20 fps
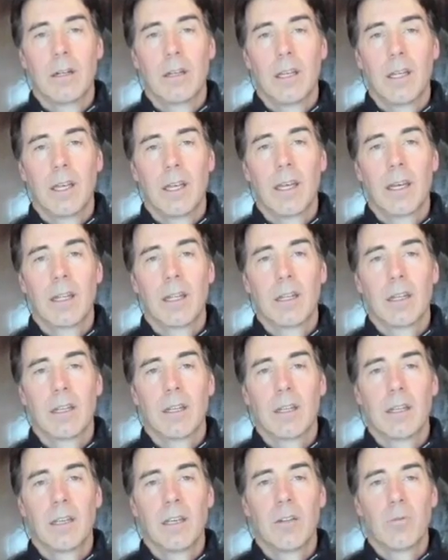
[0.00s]
And
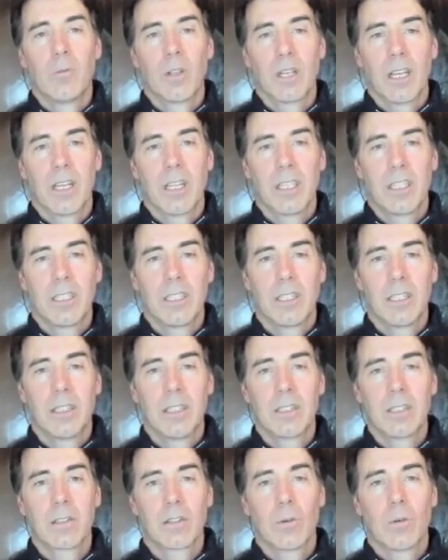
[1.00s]
in relation to
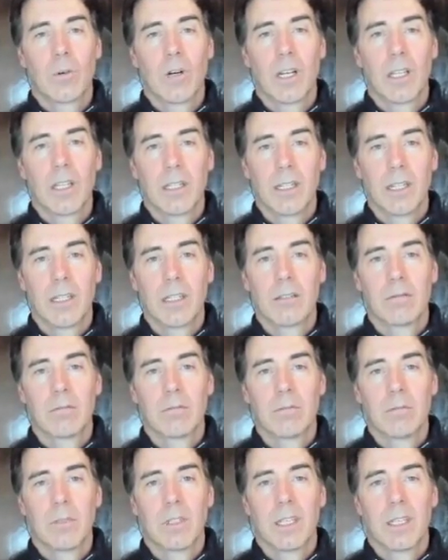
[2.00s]
this quality,
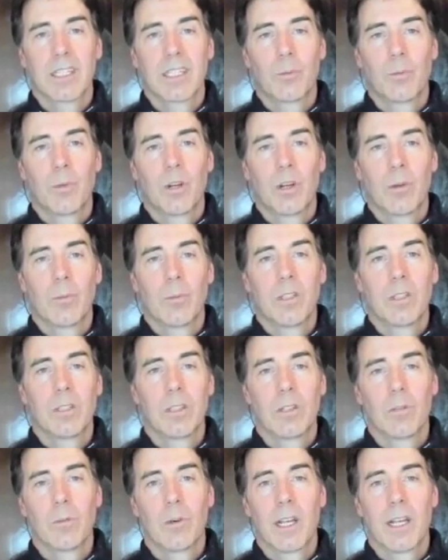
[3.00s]
the experiment
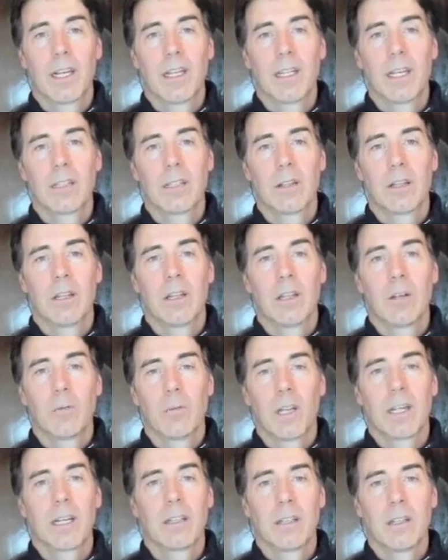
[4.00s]
in
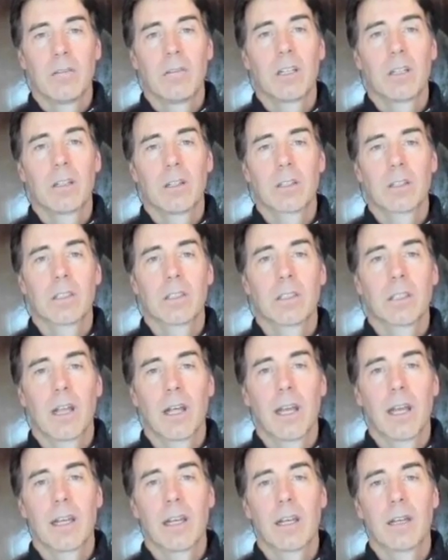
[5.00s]
awakened living looks like,